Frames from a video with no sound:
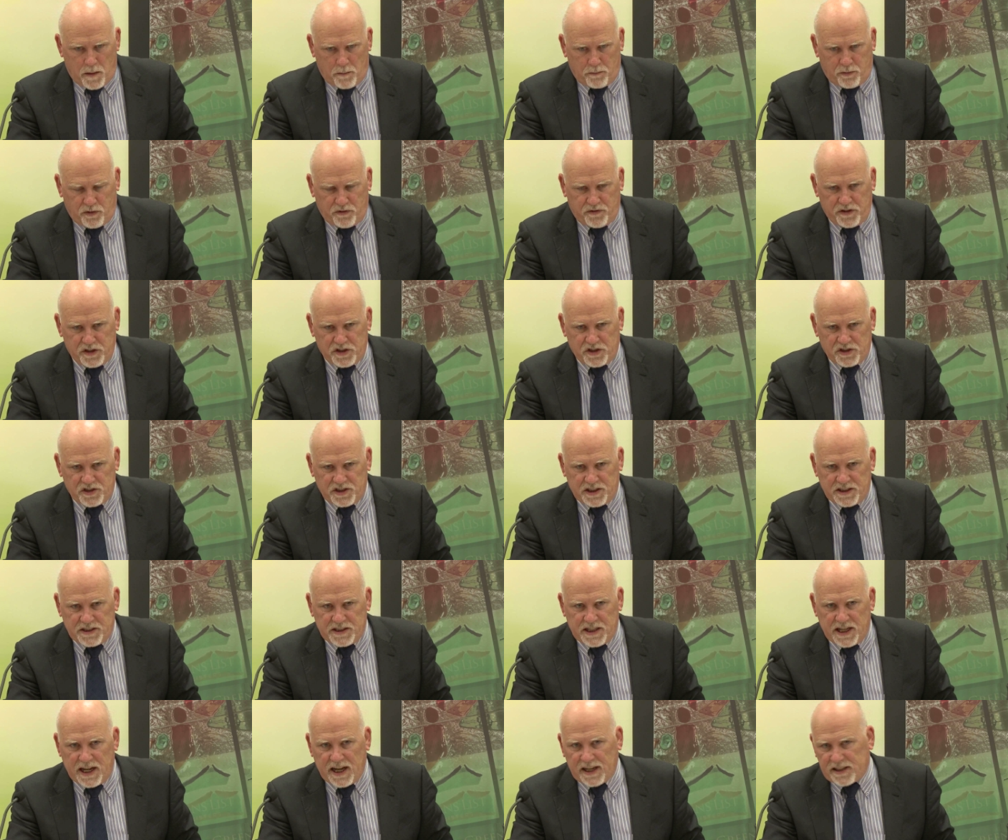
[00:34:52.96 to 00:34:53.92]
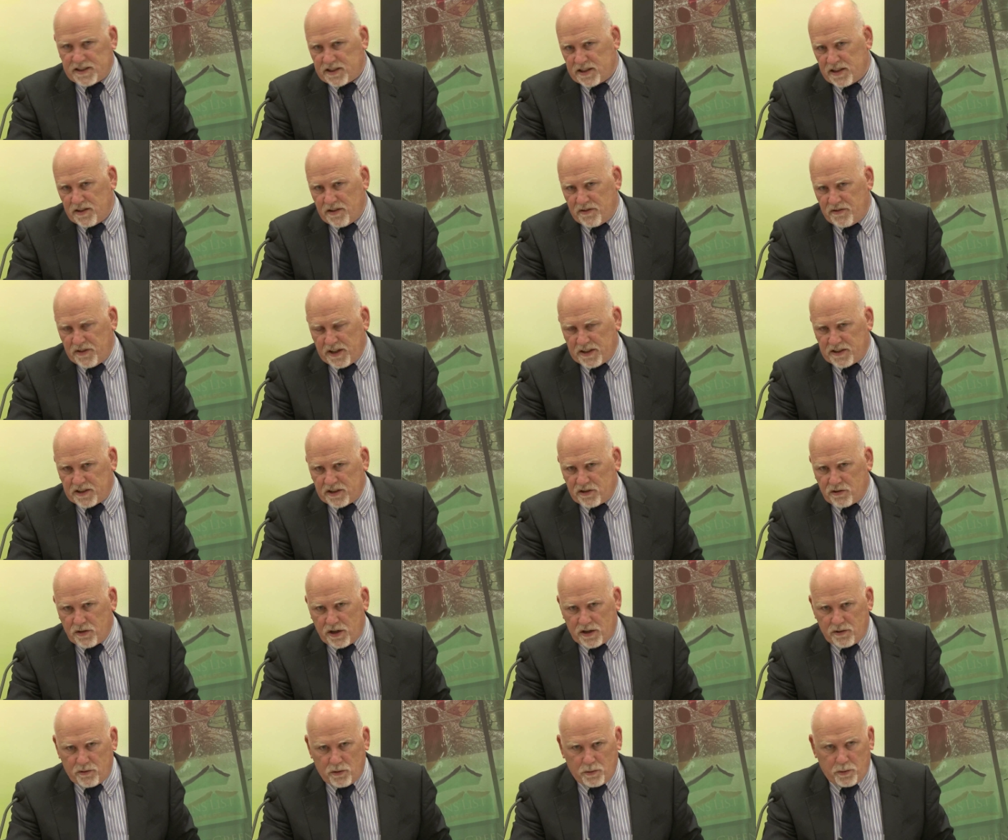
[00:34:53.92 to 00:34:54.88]
provisions in the Act affecting
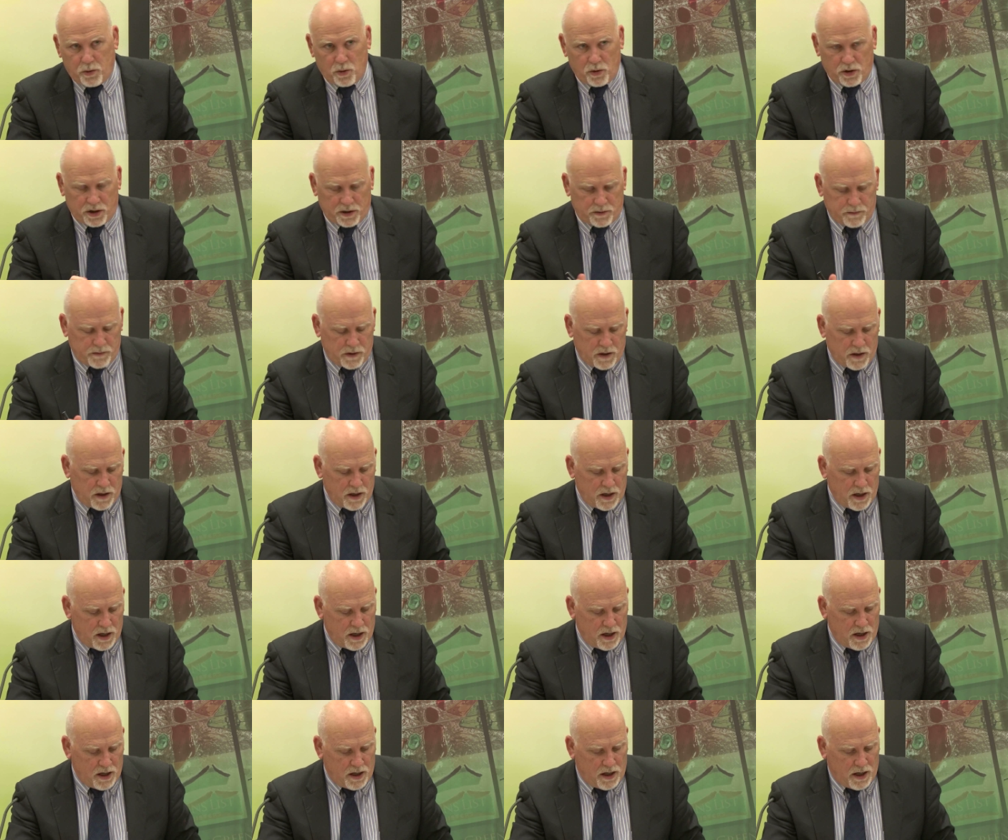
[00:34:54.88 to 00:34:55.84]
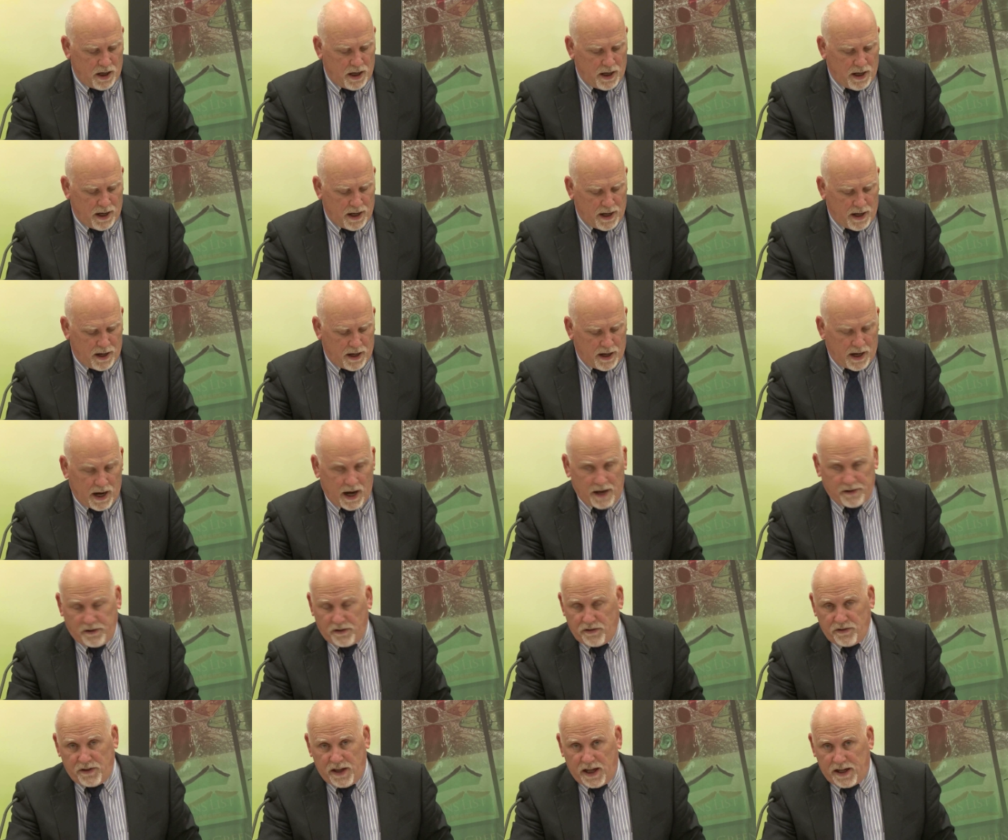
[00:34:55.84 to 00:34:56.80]
credit reporting.
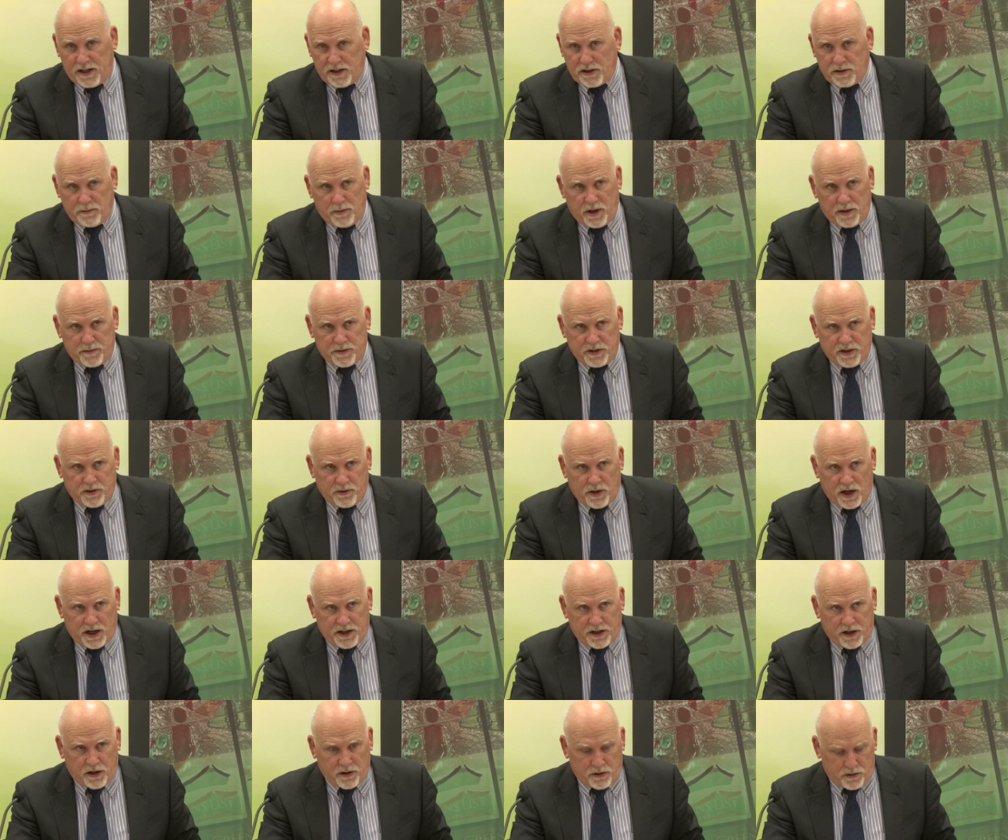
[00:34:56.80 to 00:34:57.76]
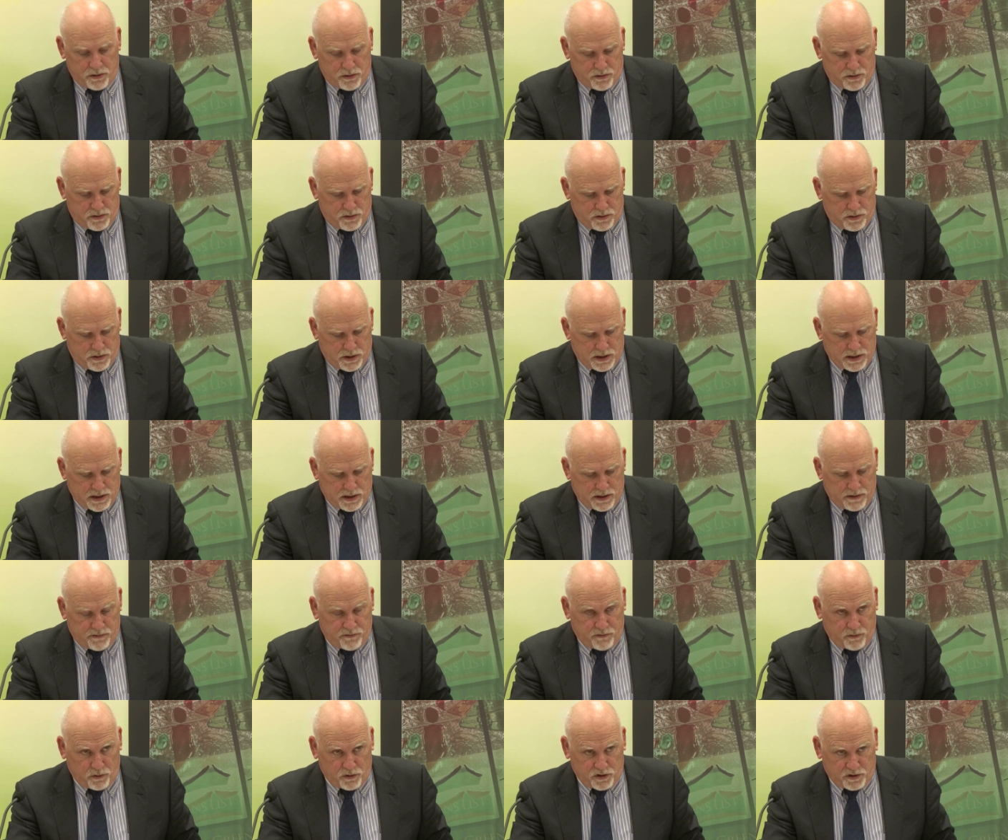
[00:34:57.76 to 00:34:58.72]
Other than that, at the moment, there are no
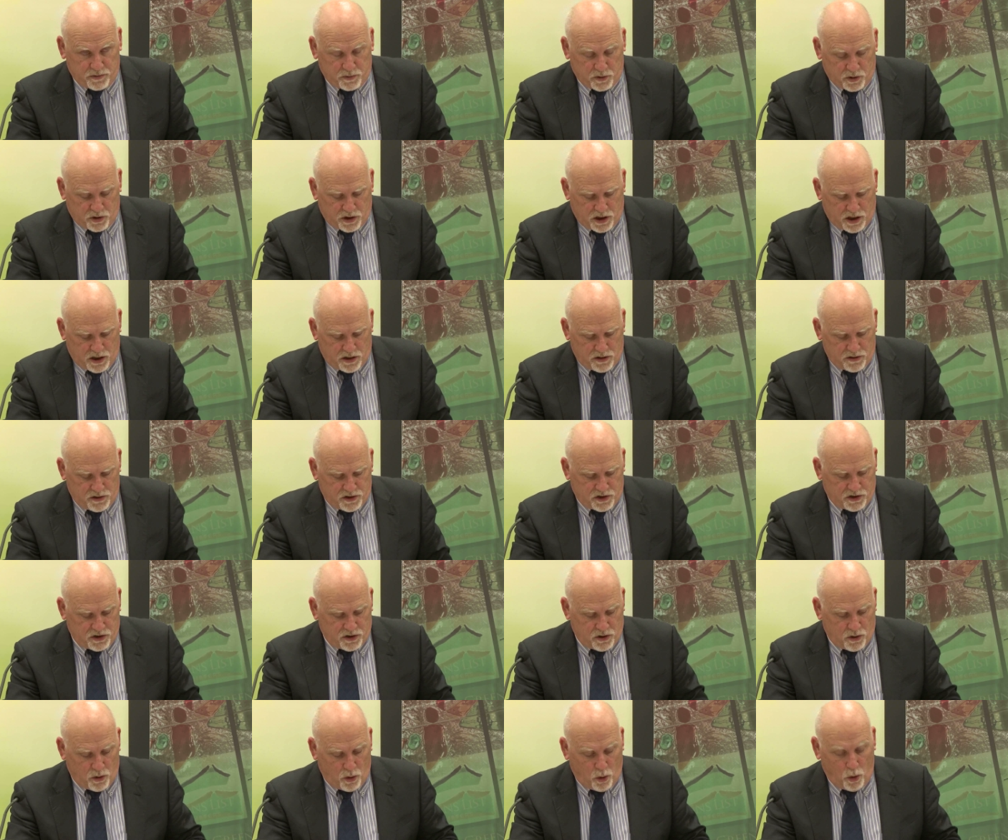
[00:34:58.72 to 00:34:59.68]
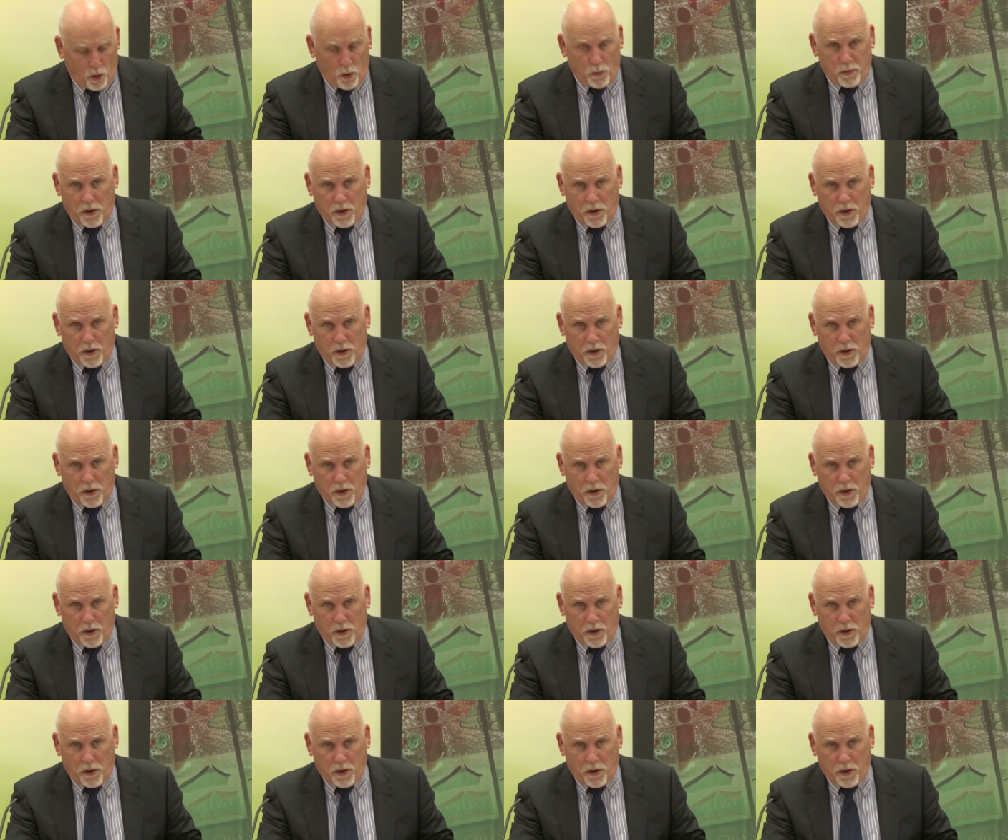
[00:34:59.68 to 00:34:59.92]
enforceable codes or